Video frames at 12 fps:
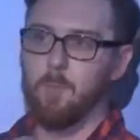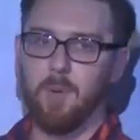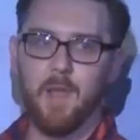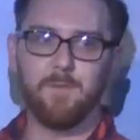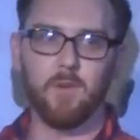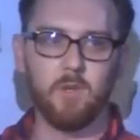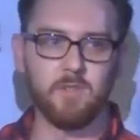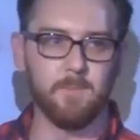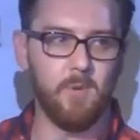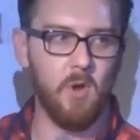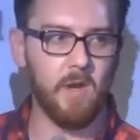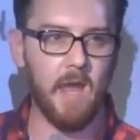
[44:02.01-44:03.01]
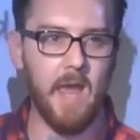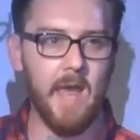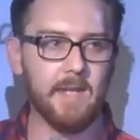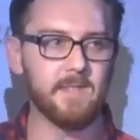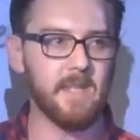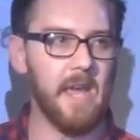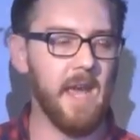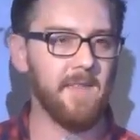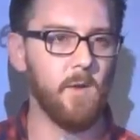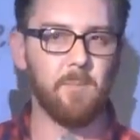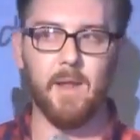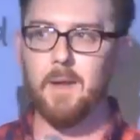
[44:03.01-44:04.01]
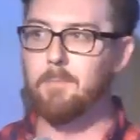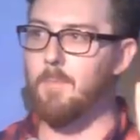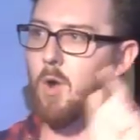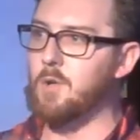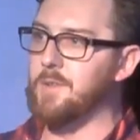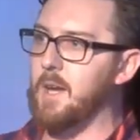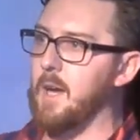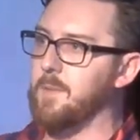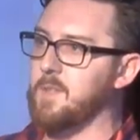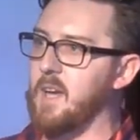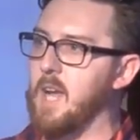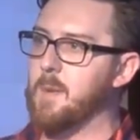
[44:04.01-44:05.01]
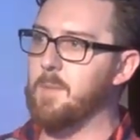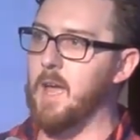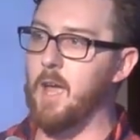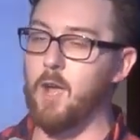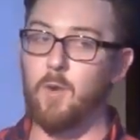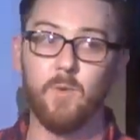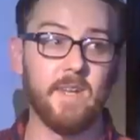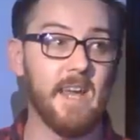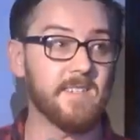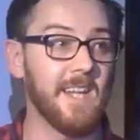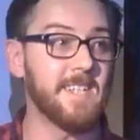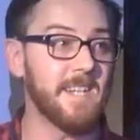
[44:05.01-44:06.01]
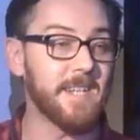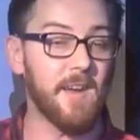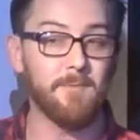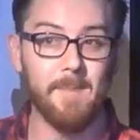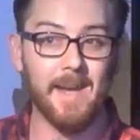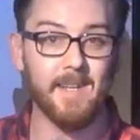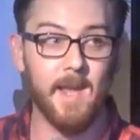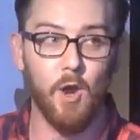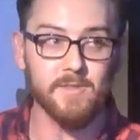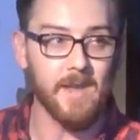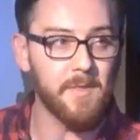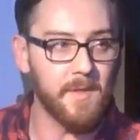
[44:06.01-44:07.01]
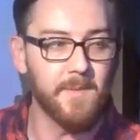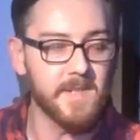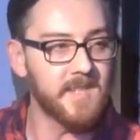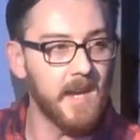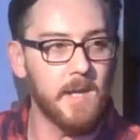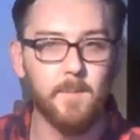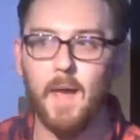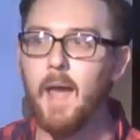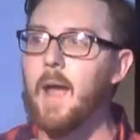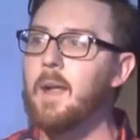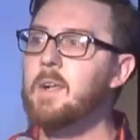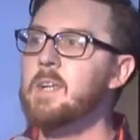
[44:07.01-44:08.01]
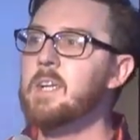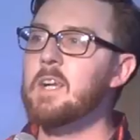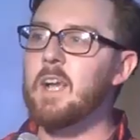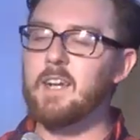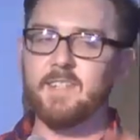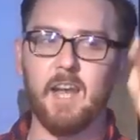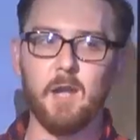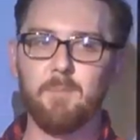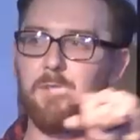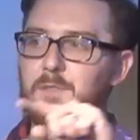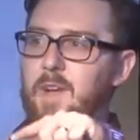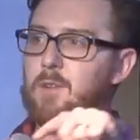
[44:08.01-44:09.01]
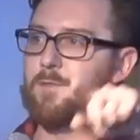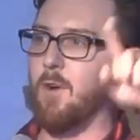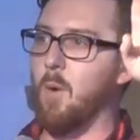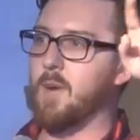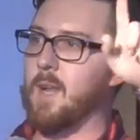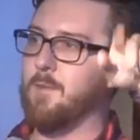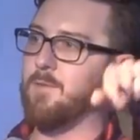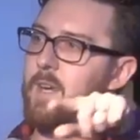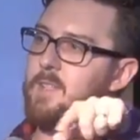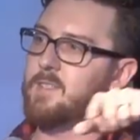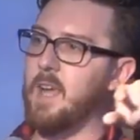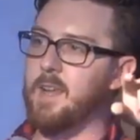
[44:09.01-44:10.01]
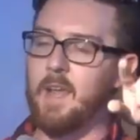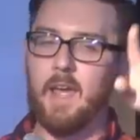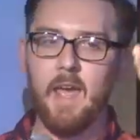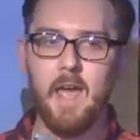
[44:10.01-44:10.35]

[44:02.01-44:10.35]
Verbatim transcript: him play for Rosenborg, and uh, they were playing Molde at the time, uh, who, yes, they did have Magne Hoseth in the team, uh, attacking midfield, forward, left, right, and centre.